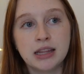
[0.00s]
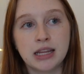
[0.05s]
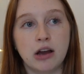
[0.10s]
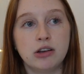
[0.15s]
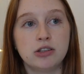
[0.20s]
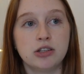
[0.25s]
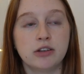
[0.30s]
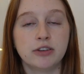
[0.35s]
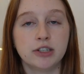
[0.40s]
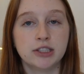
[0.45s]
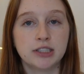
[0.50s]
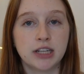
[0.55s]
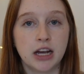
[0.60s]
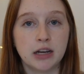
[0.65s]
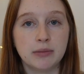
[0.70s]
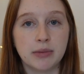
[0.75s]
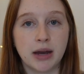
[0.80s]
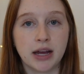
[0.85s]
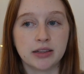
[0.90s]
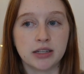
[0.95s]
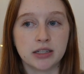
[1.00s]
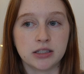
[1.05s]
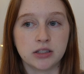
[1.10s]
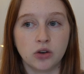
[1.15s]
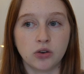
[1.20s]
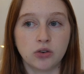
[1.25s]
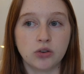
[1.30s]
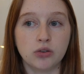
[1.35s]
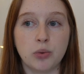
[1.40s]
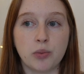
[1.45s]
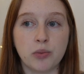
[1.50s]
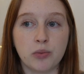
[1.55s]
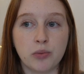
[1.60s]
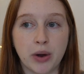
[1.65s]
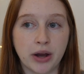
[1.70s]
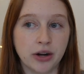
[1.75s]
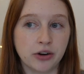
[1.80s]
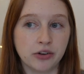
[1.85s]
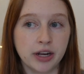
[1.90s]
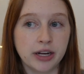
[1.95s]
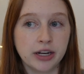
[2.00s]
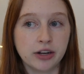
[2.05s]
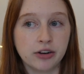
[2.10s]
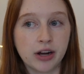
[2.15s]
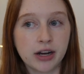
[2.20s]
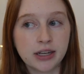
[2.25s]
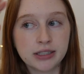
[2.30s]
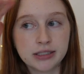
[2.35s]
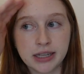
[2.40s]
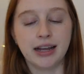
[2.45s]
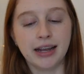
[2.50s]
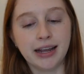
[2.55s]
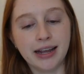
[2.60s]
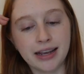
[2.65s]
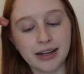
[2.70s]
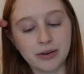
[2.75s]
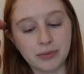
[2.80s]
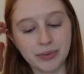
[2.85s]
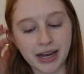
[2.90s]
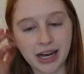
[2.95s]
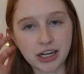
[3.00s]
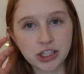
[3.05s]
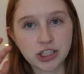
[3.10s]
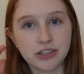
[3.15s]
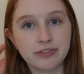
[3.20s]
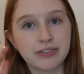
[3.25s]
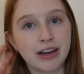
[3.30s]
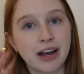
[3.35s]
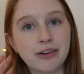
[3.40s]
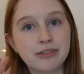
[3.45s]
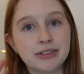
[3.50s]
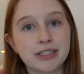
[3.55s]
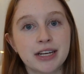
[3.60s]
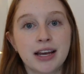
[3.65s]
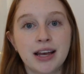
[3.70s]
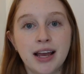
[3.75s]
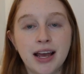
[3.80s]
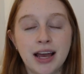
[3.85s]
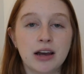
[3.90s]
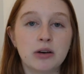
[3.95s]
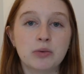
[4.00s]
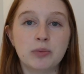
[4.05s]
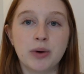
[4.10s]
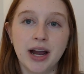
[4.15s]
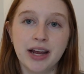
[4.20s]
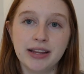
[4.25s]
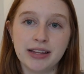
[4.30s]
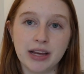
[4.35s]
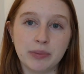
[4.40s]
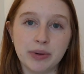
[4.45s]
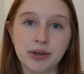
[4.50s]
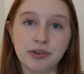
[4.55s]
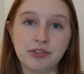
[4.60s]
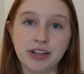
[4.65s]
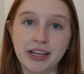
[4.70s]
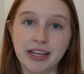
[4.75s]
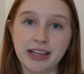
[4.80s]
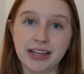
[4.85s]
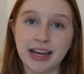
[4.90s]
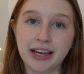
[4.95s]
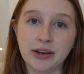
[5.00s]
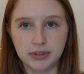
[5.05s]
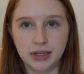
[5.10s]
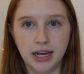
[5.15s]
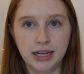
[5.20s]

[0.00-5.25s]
That was our first time at this local winery near us, and we actually found a wine that we really liked.